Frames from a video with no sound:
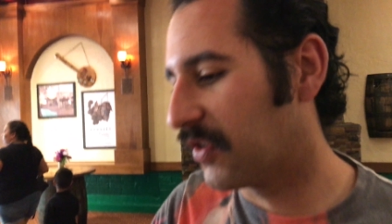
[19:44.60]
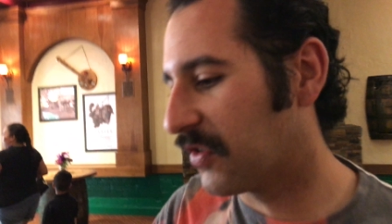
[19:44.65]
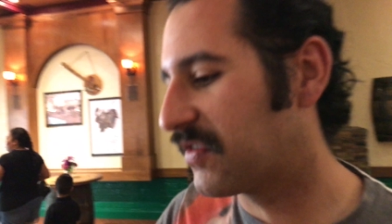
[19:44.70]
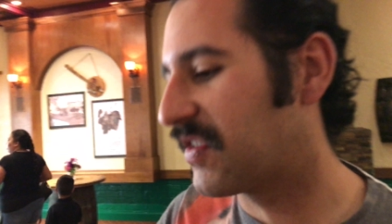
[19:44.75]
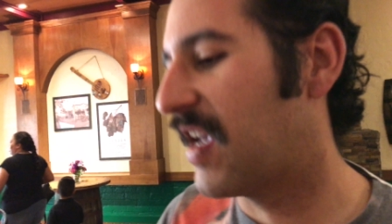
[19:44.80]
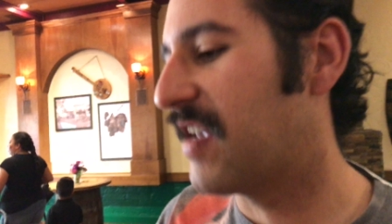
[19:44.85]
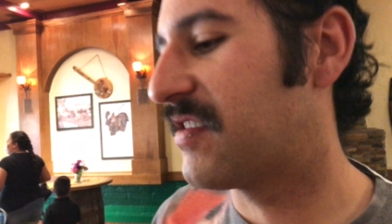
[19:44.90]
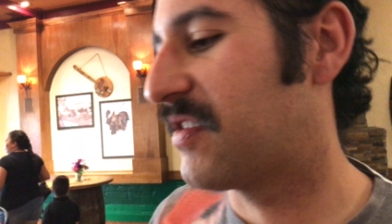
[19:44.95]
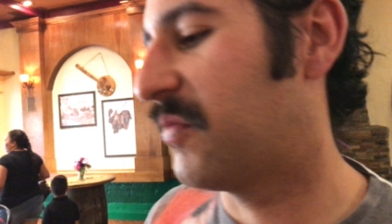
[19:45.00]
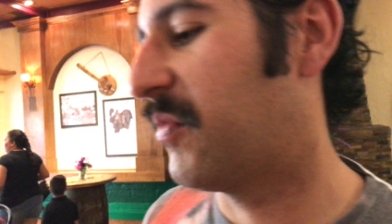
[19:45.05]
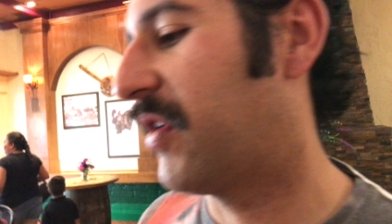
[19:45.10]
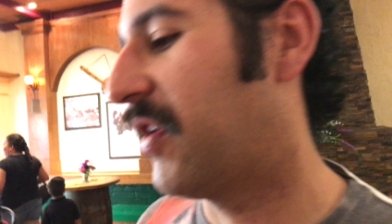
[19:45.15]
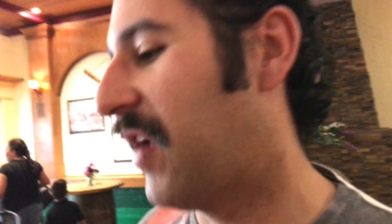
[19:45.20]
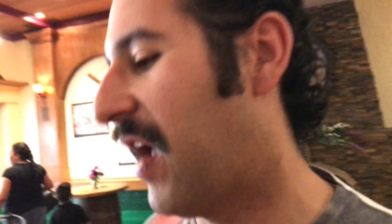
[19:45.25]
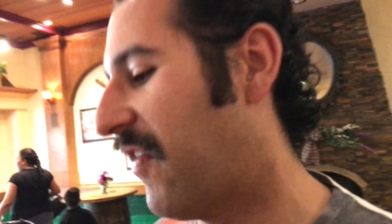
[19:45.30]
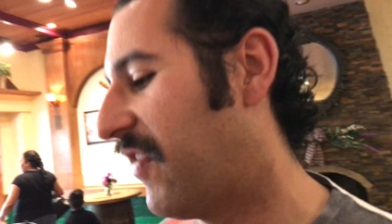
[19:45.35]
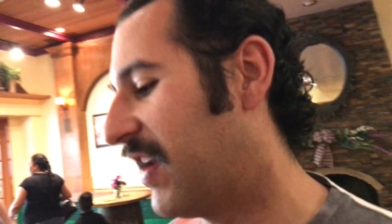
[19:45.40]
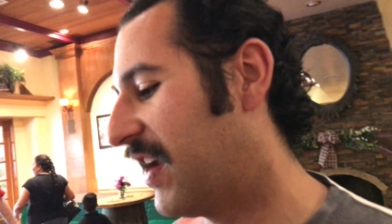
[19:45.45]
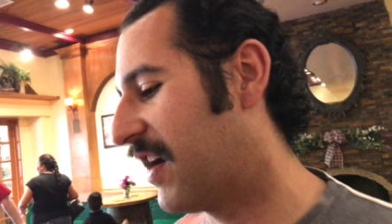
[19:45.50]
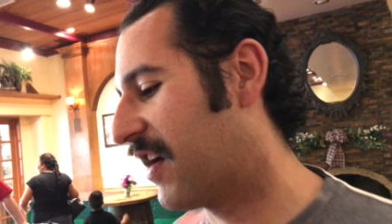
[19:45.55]
you'll taste it when you
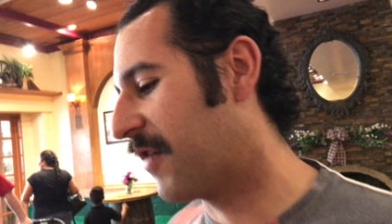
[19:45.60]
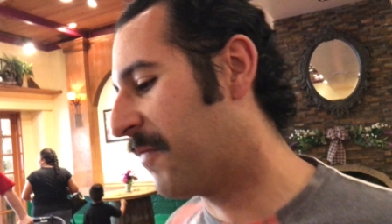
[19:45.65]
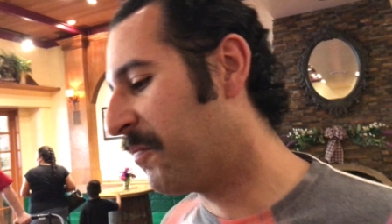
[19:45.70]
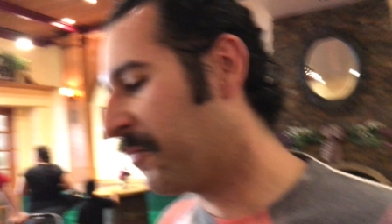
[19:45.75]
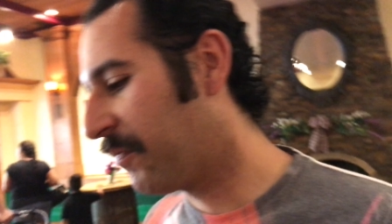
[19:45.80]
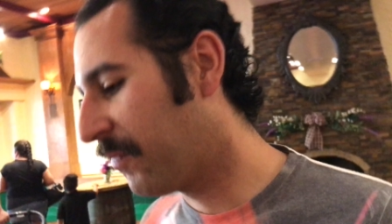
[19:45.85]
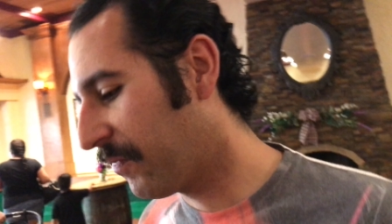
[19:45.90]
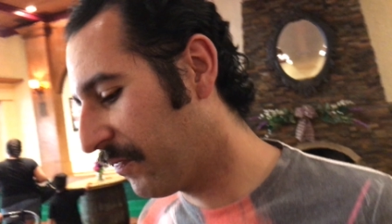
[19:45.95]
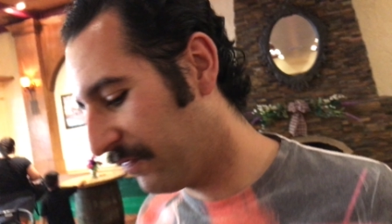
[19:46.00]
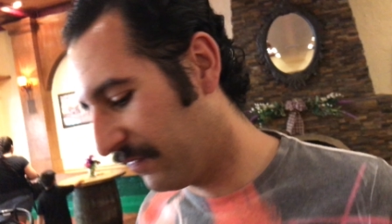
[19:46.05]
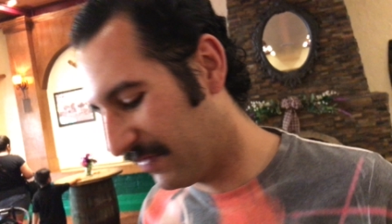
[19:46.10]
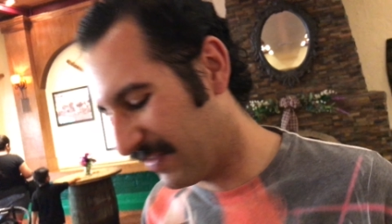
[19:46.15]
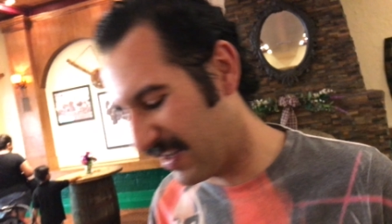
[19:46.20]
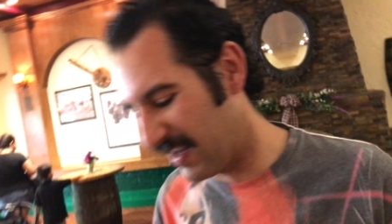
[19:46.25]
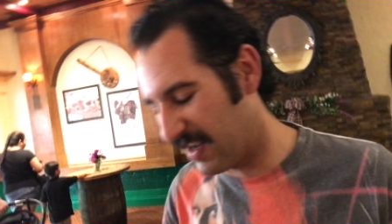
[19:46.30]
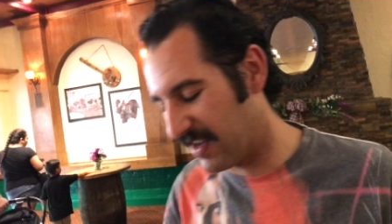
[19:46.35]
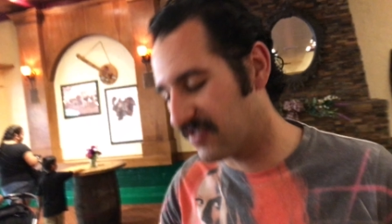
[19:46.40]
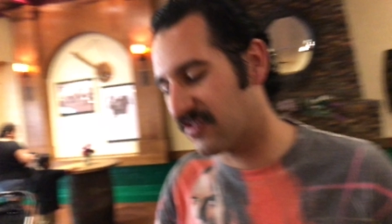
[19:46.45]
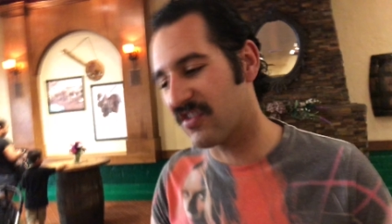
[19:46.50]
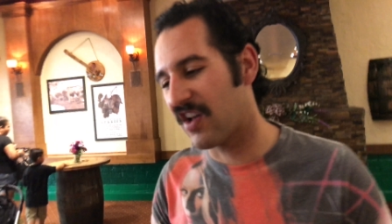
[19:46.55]
have it here. Okay.
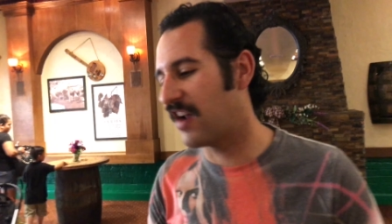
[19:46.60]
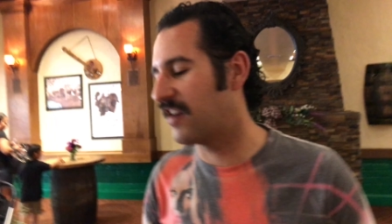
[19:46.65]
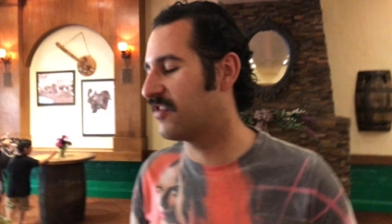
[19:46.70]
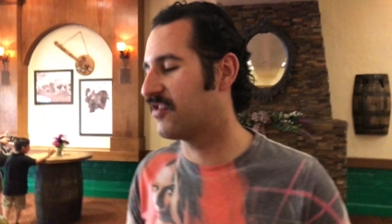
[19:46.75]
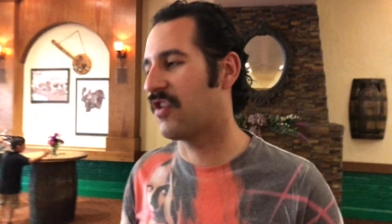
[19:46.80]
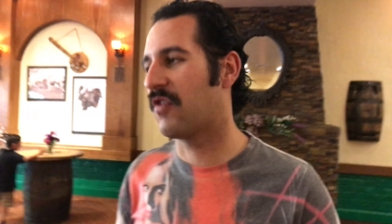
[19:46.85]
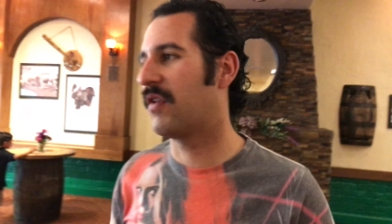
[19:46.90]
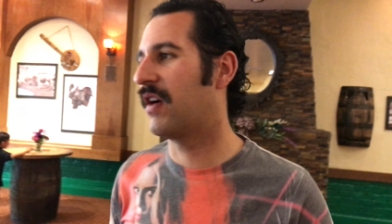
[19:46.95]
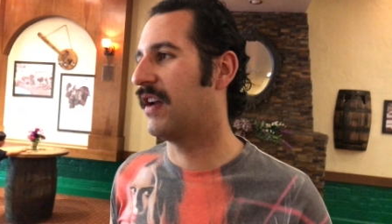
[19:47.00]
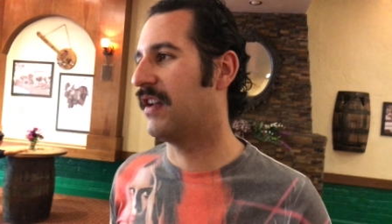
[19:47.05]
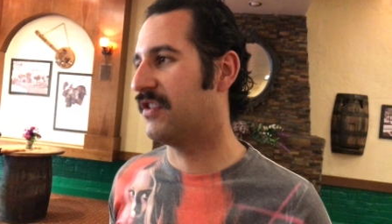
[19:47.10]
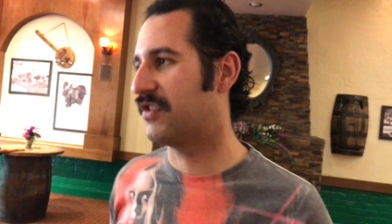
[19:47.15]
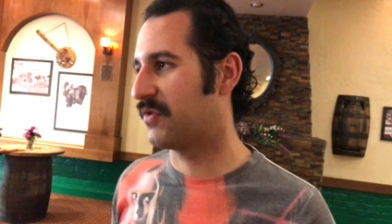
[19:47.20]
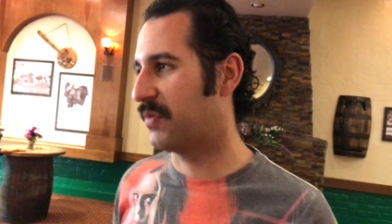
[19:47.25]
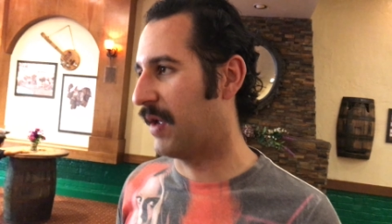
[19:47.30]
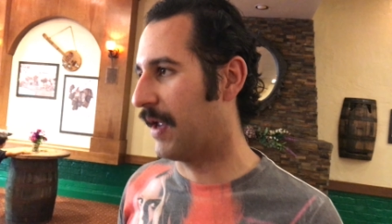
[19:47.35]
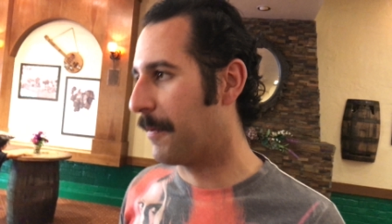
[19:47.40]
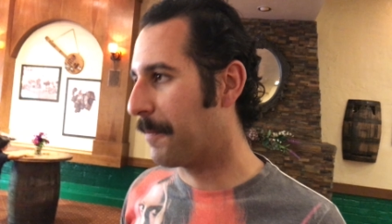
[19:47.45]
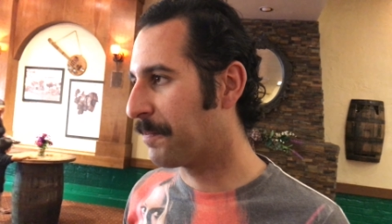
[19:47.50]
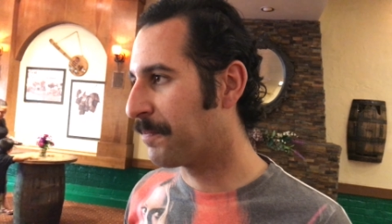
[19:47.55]
The inside is already
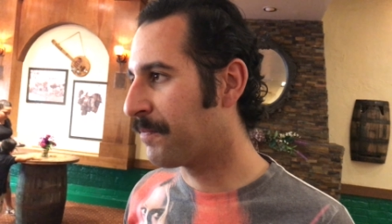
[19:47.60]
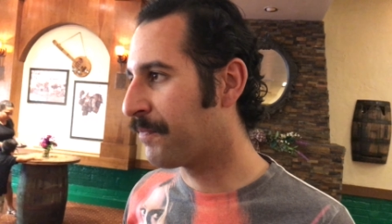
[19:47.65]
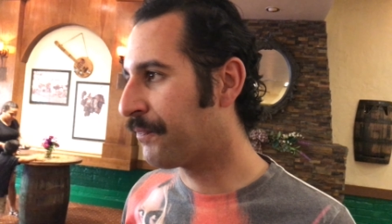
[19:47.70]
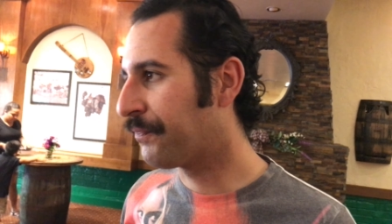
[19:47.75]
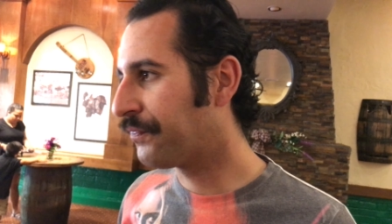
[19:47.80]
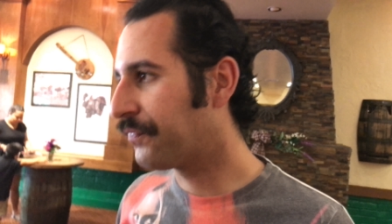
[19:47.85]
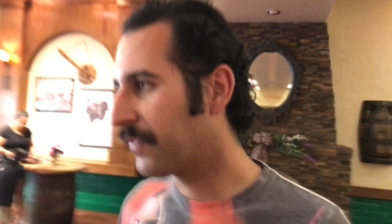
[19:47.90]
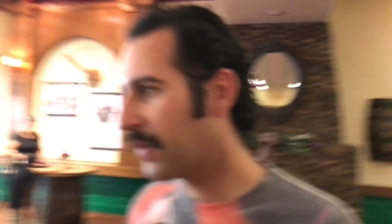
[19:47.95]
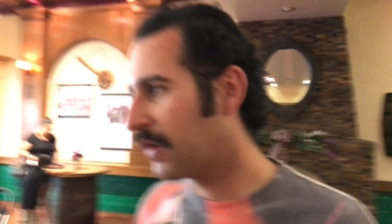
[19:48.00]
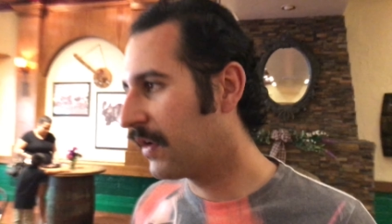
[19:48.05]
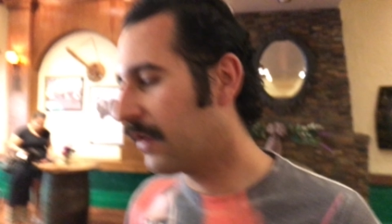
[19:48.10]
sweet. It's